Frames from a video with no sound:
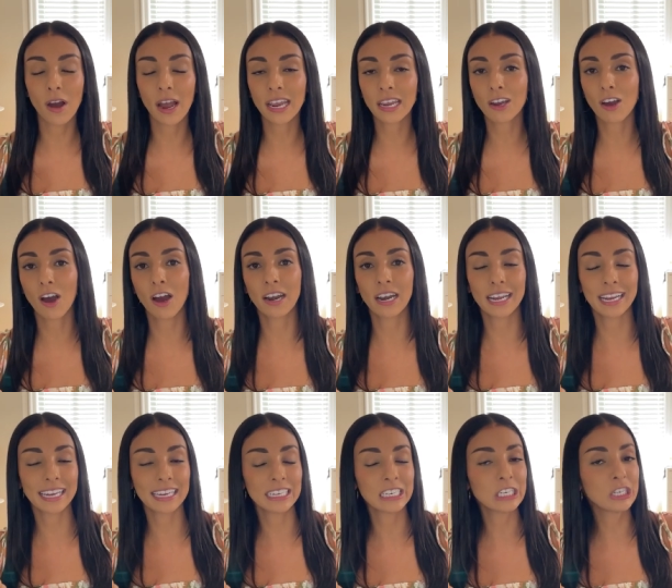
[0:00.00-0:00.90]

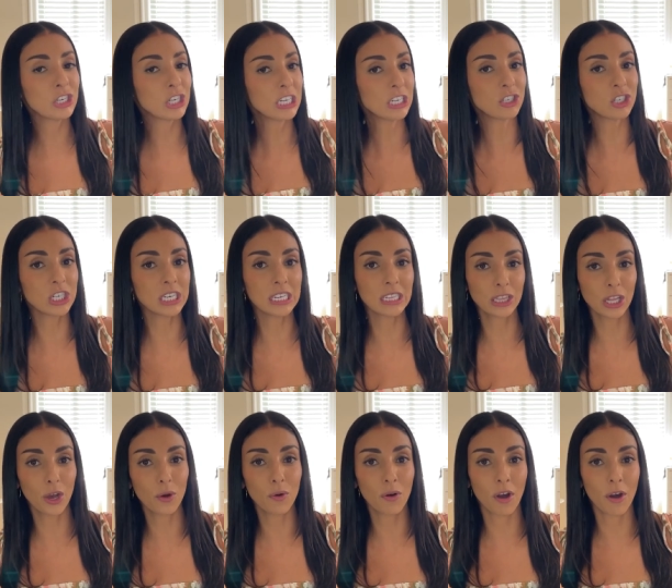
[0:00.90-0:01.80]
iconic GG
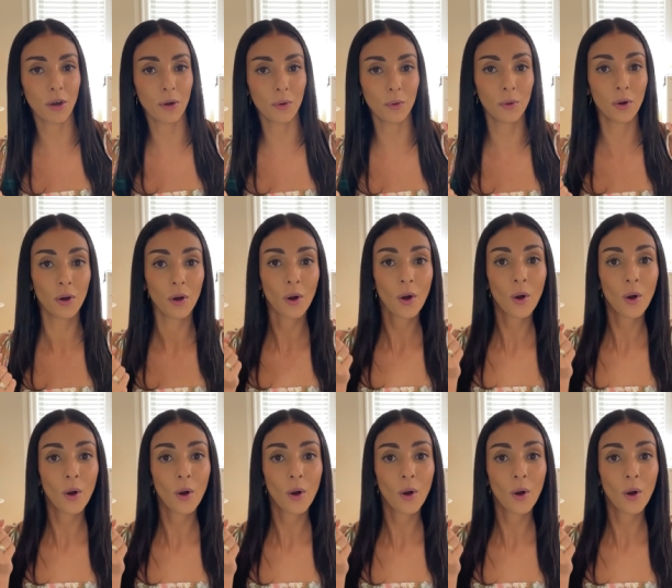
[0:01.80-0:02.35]
logo